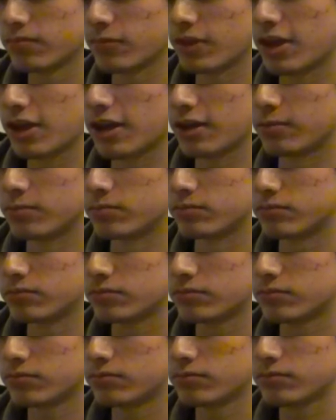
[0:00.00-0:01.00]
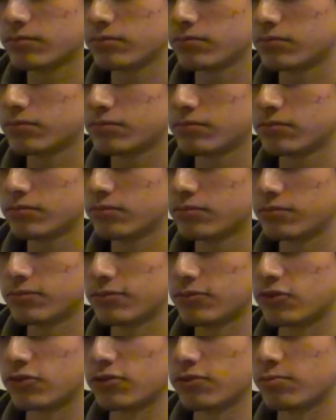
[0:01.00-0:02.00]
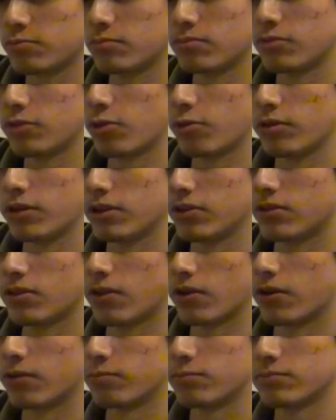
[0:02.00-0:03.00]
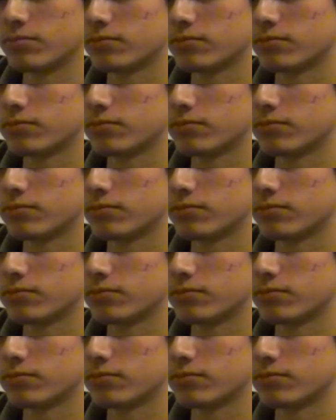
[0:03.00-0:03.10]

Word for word: yeah, just don't eat there.